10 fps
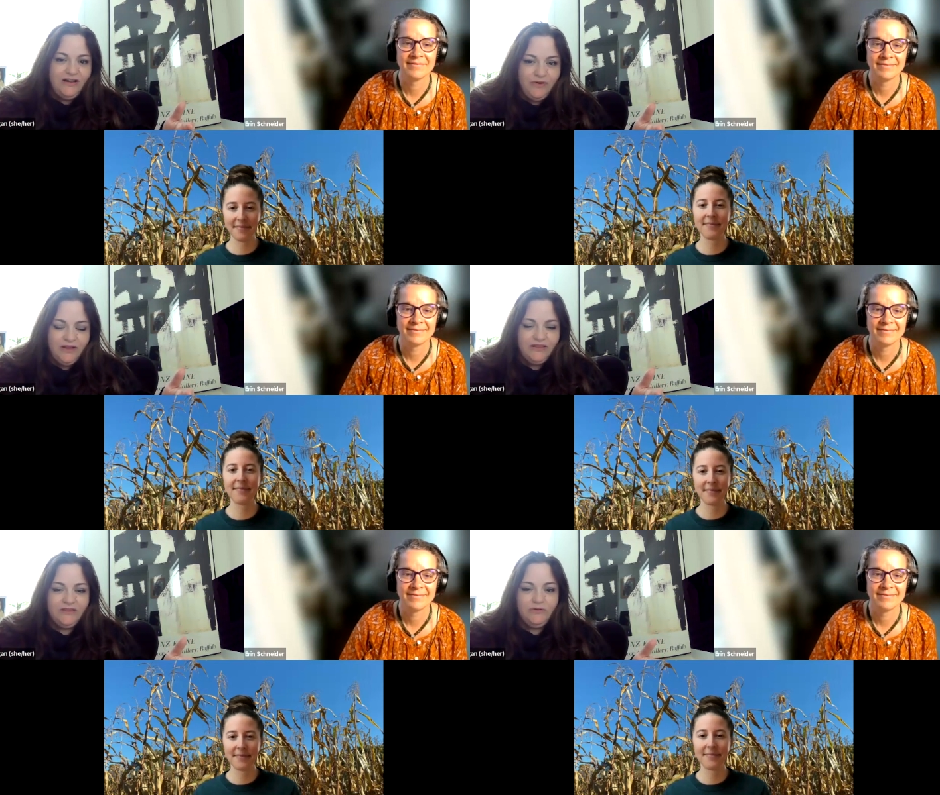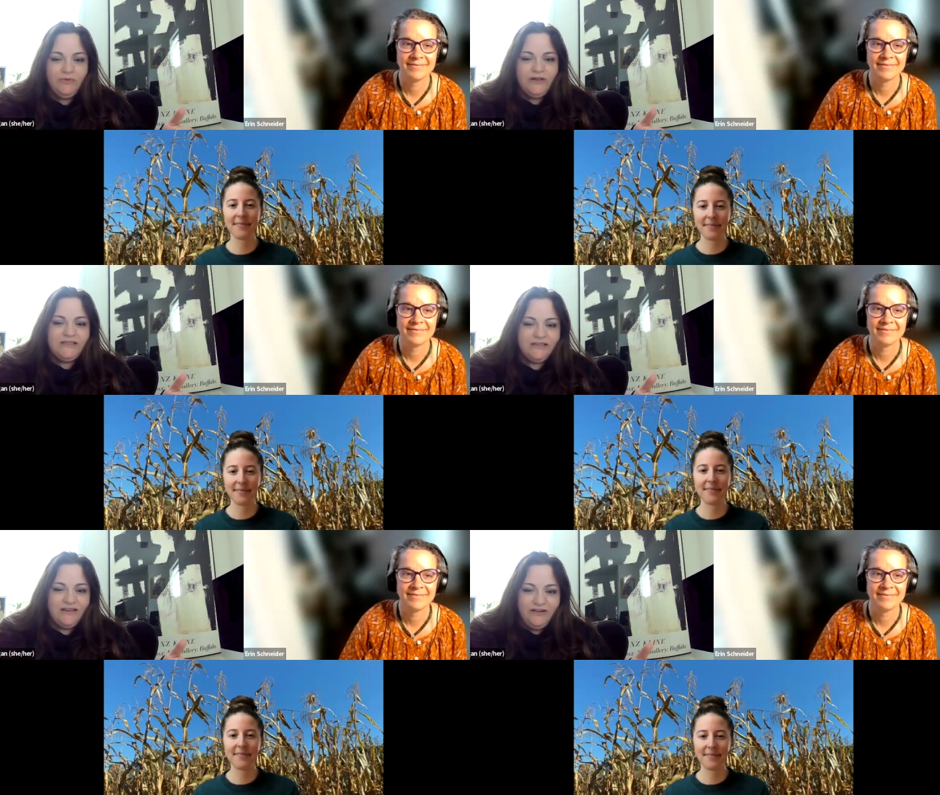Speaker 1: with the
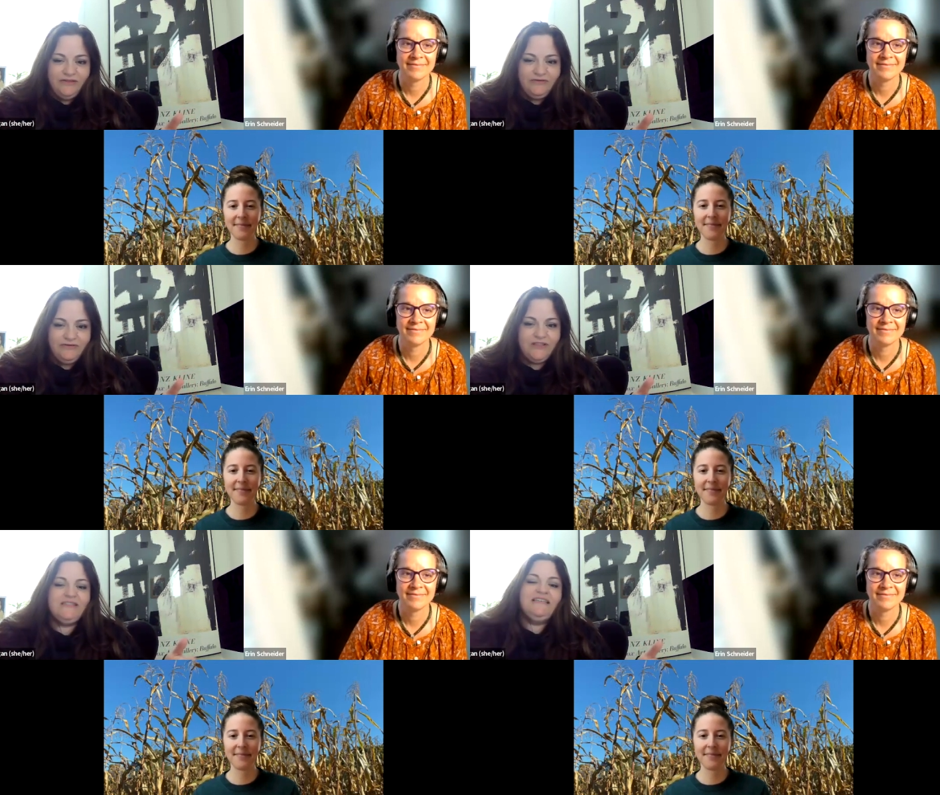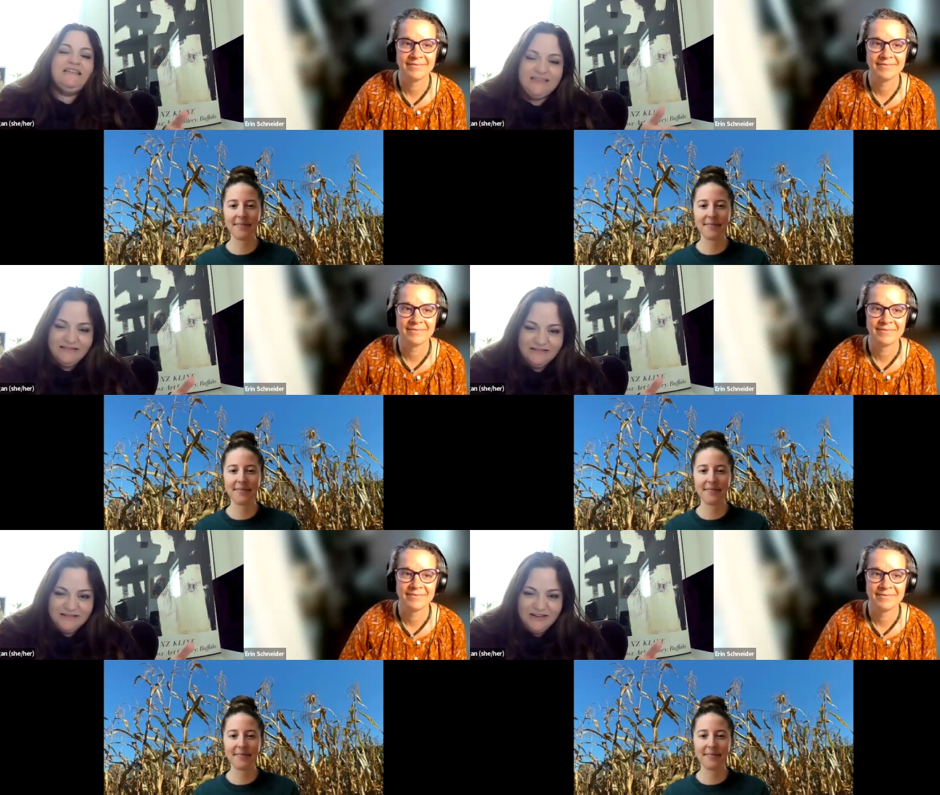risk of the seed
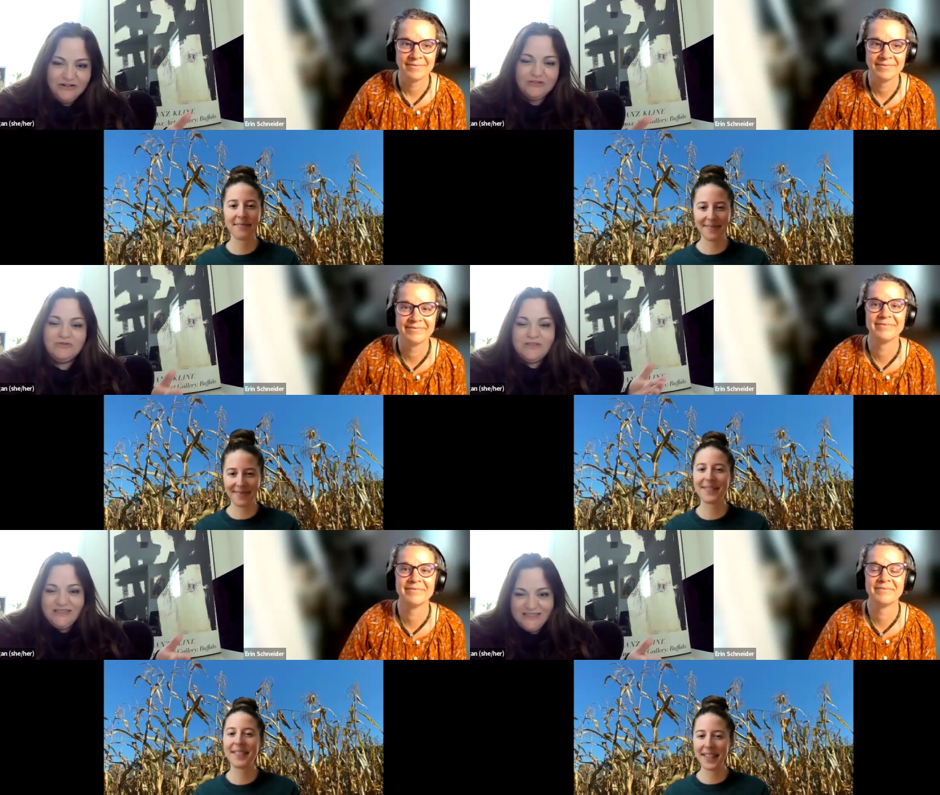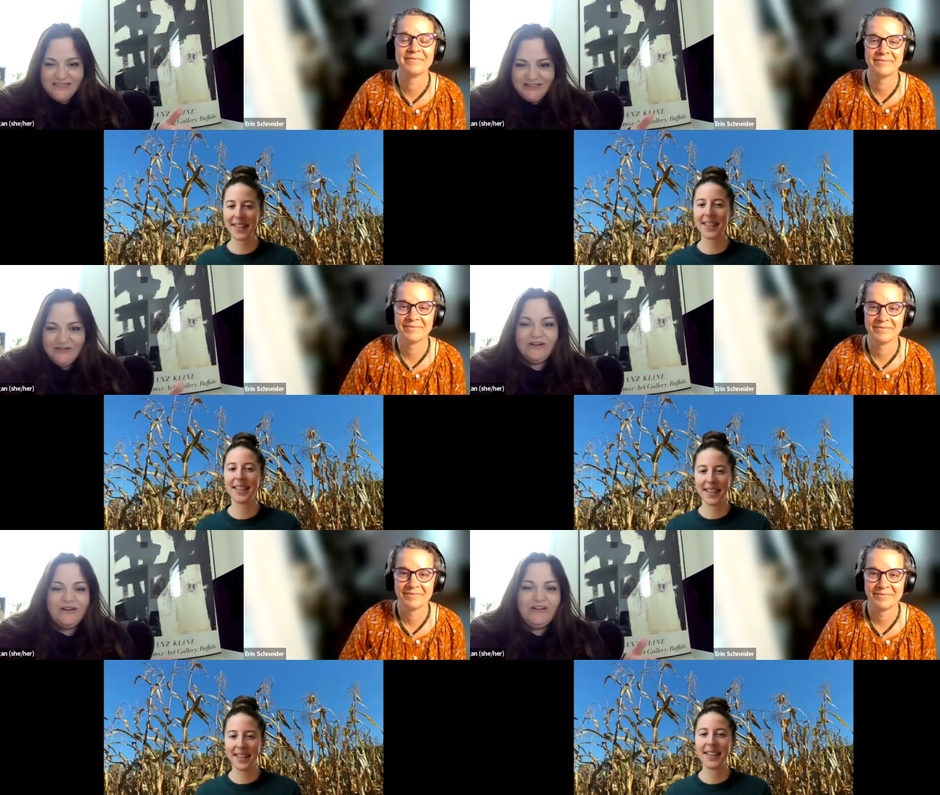or hmm. losing the
Speaker 2: seed
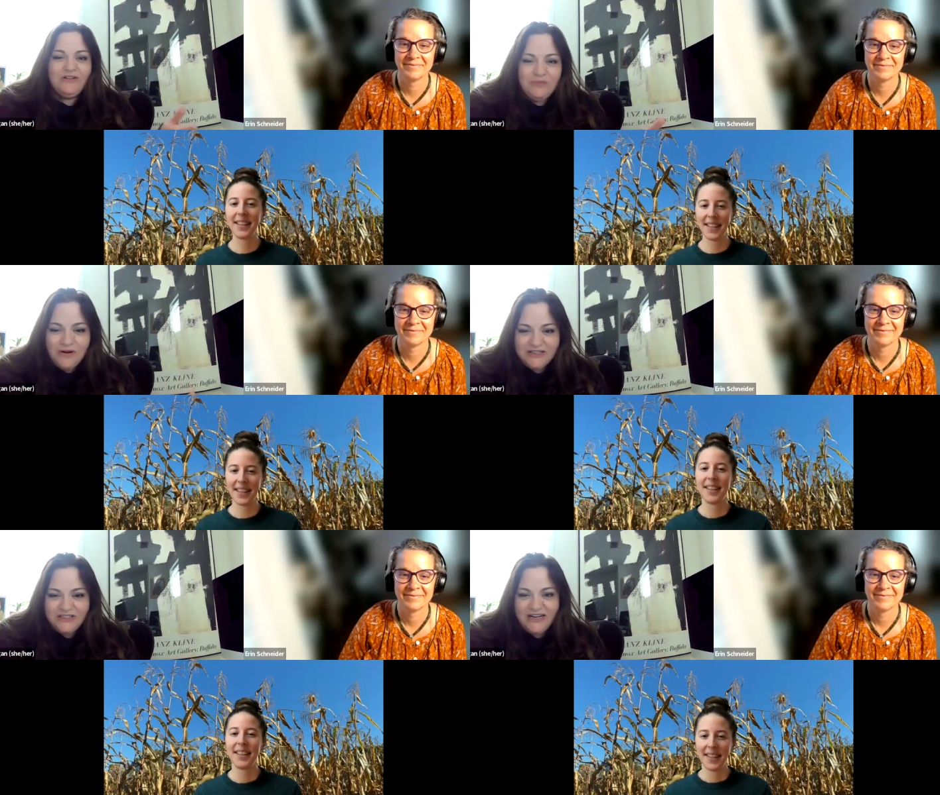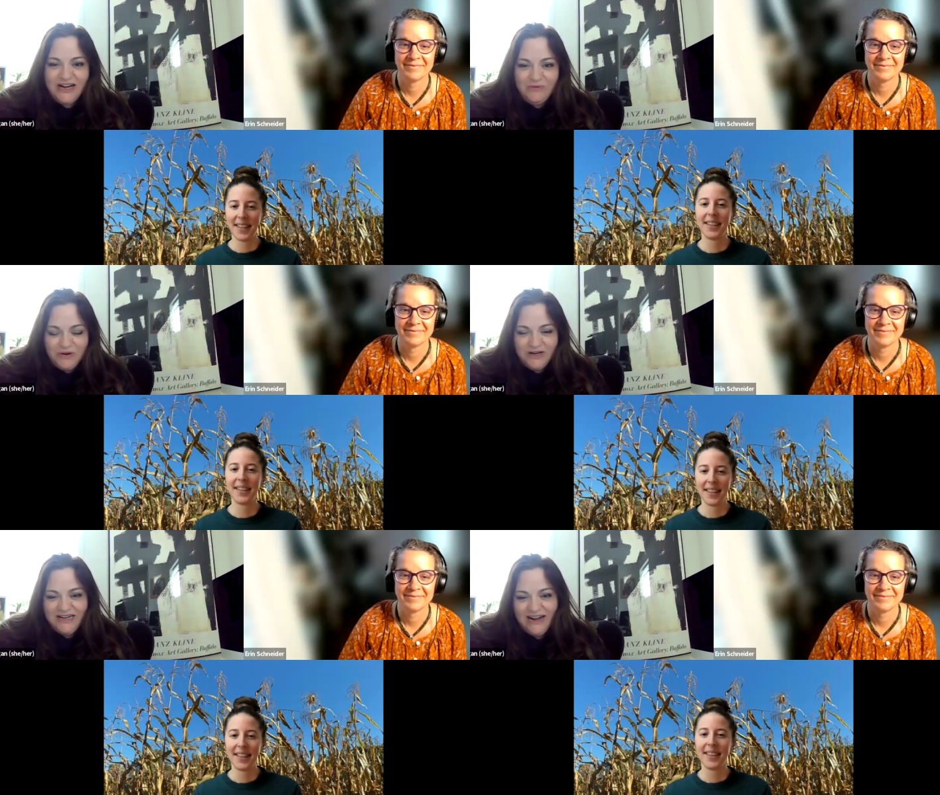or, or the project not
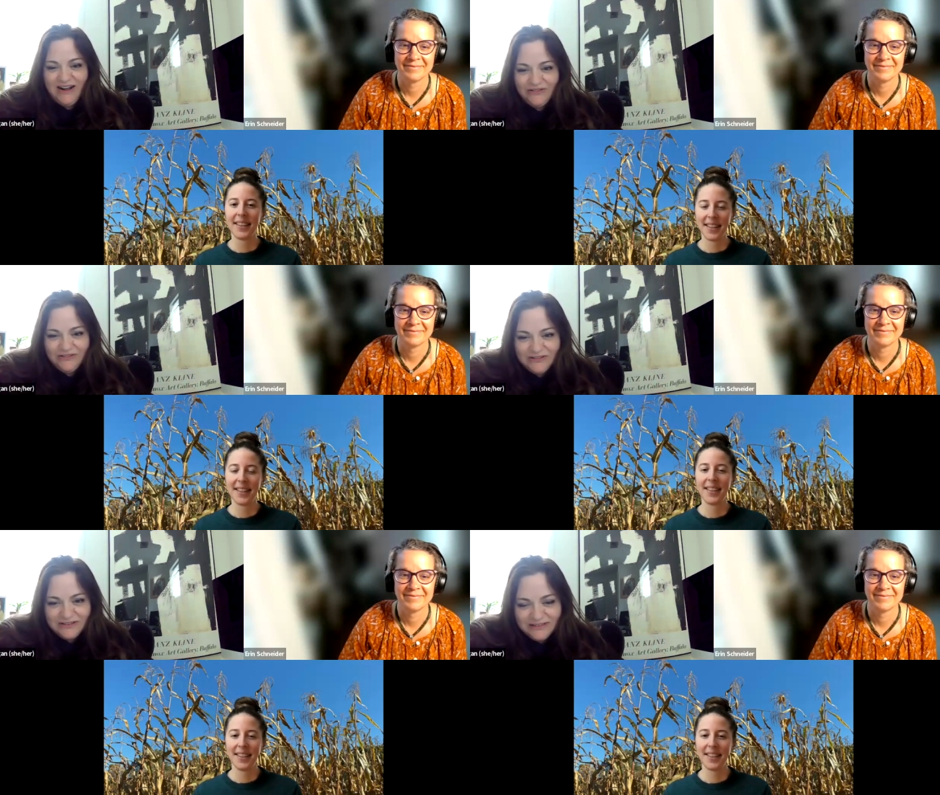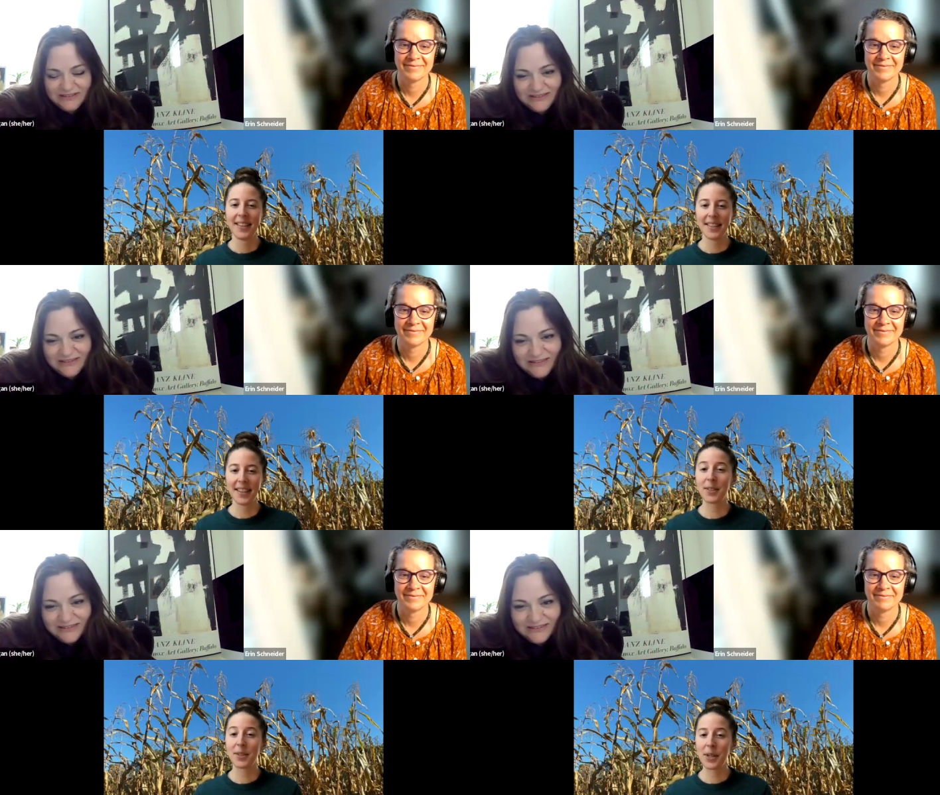working out?
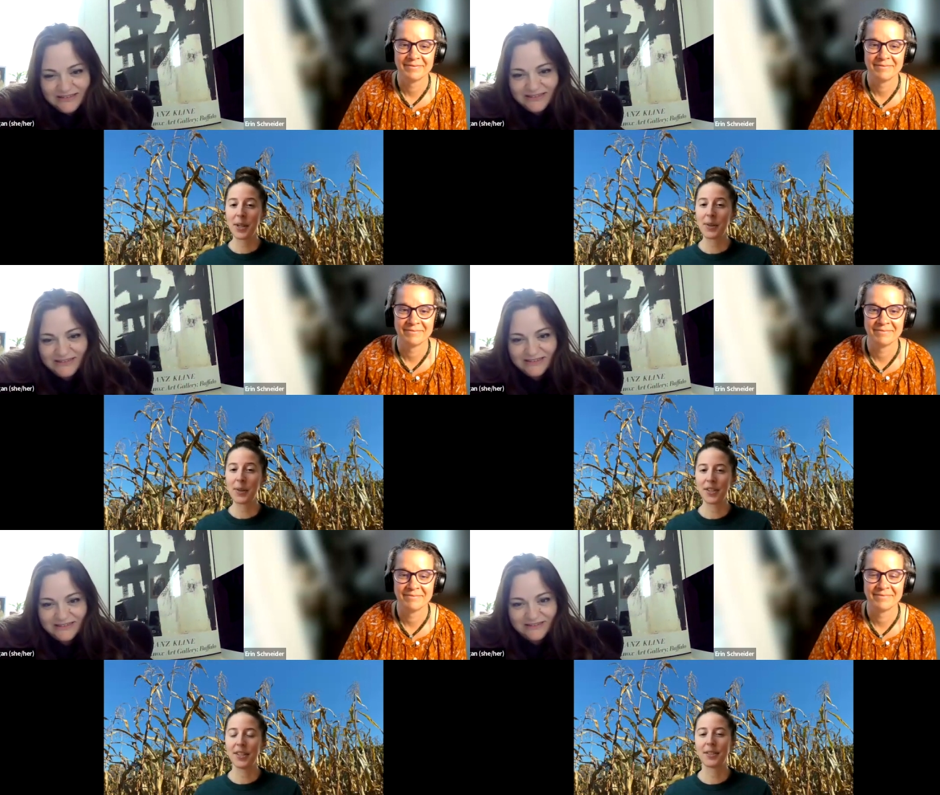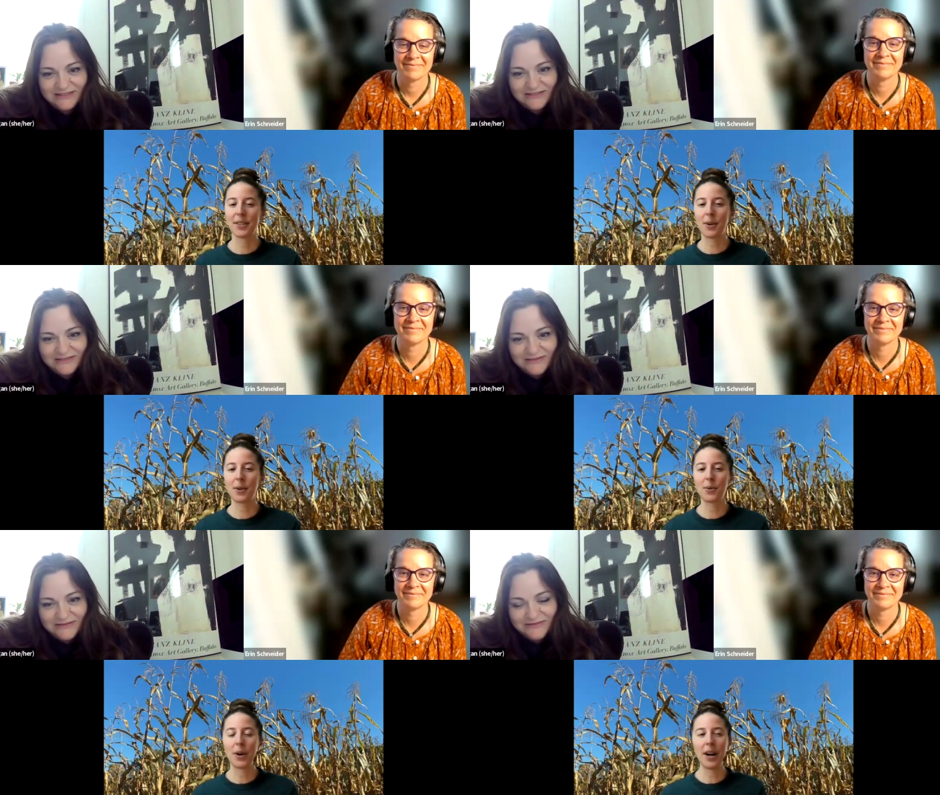That's a great question.
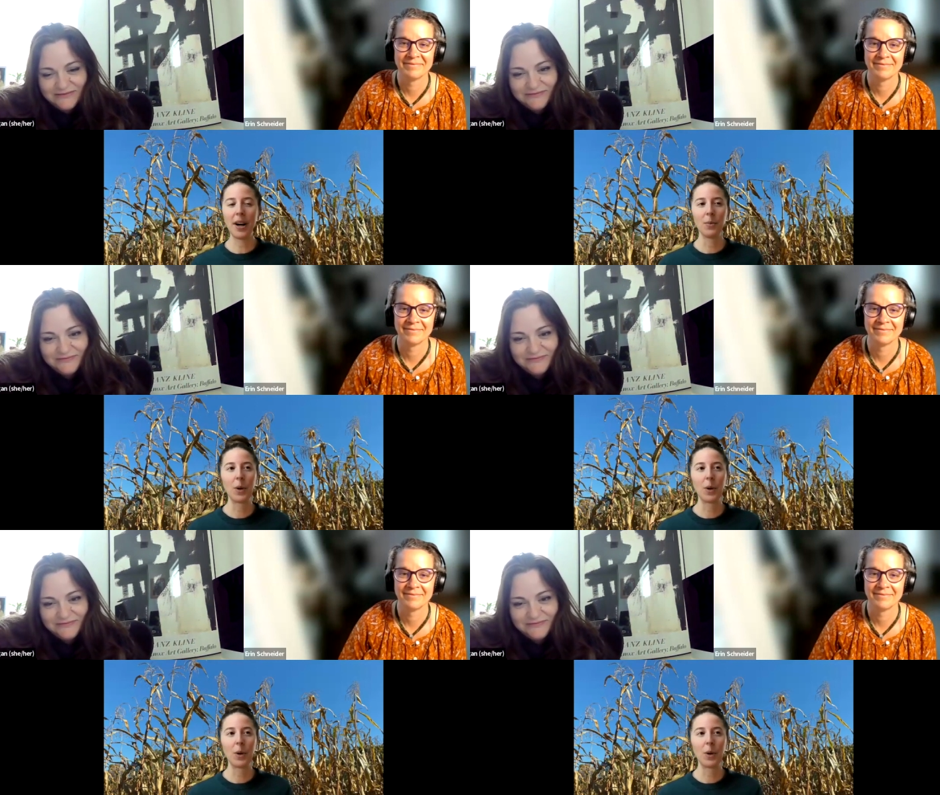So hmm. uh,